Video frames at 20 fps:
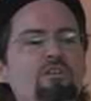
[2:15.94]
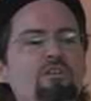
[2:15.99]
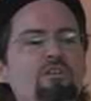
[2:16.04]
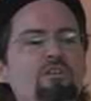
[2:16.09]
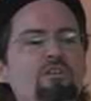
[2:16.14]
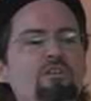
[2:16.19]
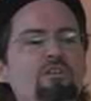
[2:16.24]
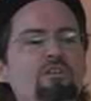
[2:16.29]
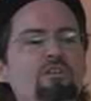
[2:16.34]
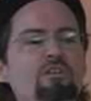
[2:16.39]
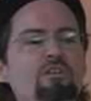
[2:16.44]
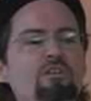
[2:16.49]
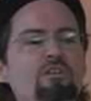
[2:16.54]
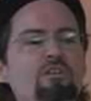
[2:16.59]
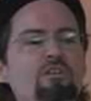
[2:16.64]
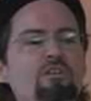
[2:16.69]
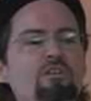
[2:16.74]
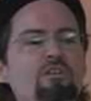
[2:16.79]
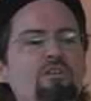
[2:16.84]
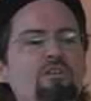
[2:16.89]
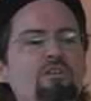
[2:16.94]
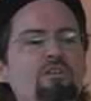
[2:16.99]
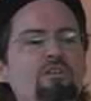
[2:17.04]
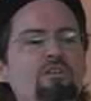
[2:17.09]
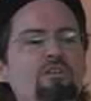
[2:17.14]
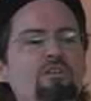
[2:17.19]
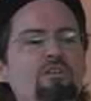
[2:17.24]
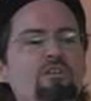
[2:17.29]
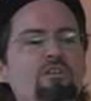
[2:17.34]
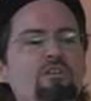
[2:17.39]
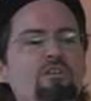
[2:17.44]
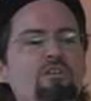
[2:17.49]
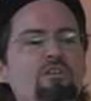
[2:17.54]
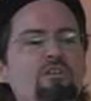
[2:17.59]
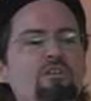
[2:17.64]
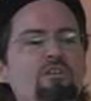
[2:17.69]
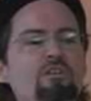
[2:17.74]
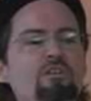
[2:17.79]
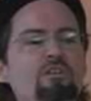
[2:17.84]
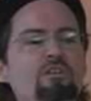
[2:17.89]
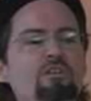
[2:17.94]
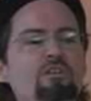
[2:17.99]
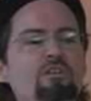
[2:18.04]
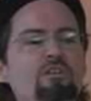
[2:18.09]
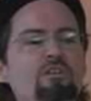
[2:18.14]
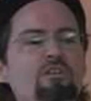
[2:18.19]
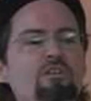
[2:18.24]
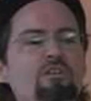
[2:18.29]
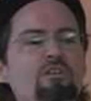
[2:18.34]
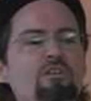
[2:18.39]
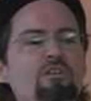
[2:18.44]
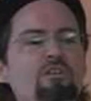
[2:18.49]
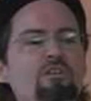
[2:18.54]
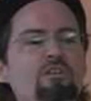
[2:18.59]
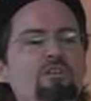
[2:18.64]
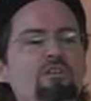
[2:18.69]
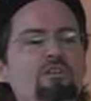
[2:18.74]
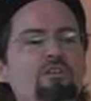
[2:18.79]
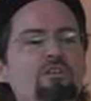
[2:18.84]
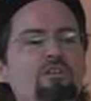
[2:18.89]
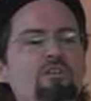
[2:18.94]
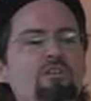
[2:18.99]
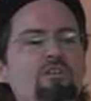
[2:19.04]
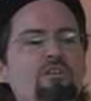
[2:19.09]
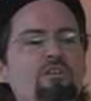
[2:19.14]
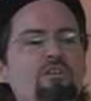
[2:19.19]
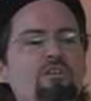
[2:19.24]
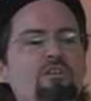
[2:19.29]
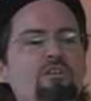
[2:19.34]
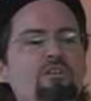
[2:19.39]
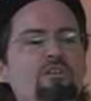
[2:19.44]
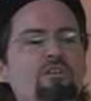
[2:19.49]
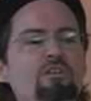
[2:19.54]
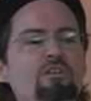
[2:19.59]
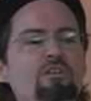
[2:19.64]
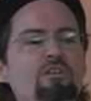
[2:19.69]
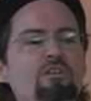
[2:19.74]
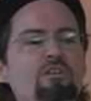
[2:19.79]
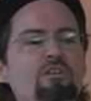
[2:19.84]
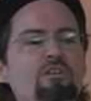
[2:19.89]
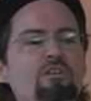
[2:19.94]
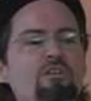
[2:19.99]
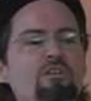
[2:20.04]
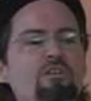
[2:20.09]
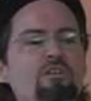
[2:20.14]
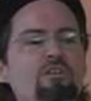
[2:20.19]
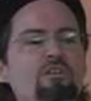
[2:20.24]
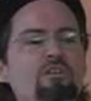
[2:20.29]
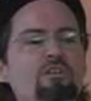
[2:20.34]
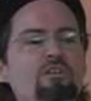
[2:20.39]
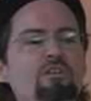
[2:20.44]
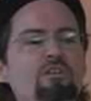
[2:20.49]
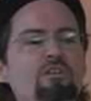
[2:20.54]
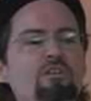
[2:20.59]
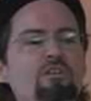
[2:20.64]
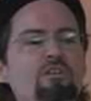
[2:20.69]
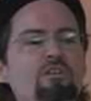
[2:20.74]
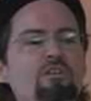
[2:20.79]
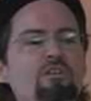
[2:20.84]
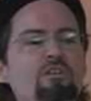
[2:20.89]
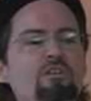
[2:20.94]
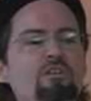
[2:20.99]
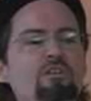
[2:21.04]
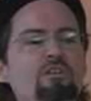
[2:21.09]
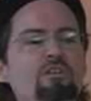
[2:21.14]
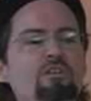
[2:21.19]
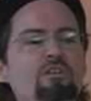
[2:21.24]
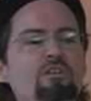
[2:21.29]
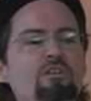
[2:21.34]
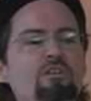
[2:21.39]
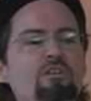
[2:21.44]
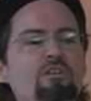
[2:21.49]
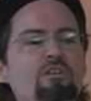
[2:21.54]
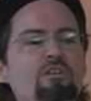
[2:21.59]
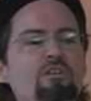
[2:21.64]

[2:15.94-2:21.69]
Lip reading: This is a still picture; no speech is visible.